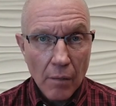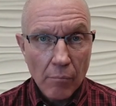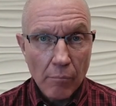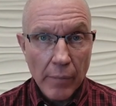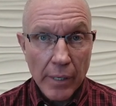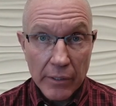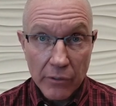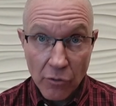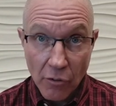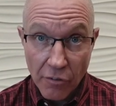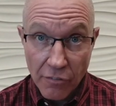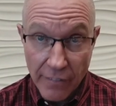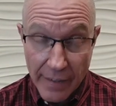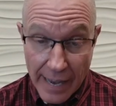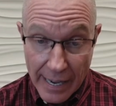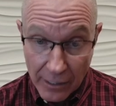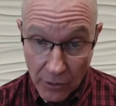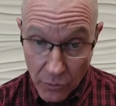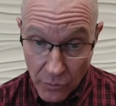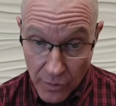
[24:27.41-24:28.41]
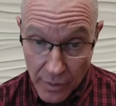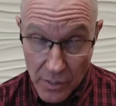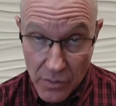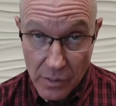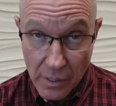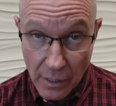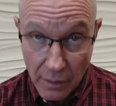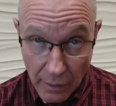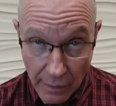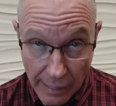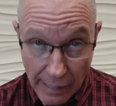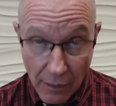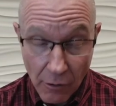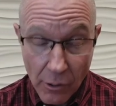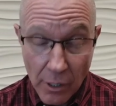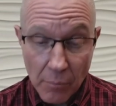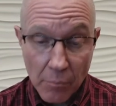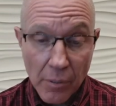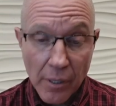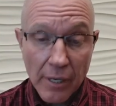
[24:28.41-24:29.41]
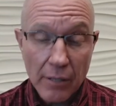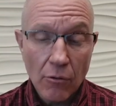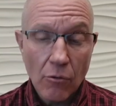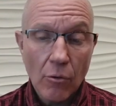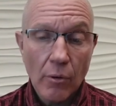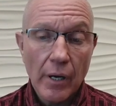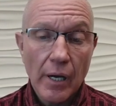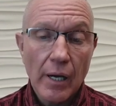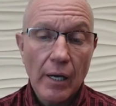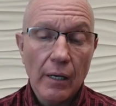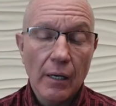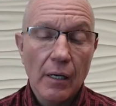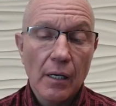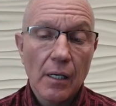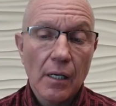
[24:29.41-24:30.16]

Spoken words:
mental faculties allowing, by the way.